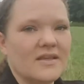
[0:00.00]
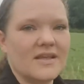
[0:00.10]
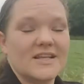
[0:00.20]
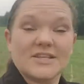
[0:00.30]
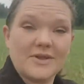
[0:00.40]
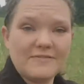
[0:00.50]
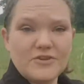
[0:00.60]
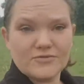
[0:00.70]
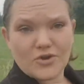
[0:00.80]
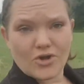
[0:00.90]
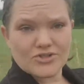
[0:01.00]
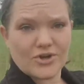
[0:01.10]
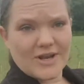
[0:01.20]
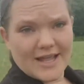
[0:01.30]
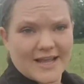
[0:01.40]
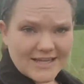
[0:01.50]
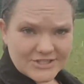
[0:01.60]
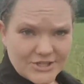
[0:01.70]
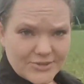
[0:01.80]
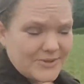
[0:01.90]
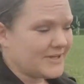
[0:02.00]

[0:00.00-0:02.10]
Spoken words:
So if you've got a dog like I do,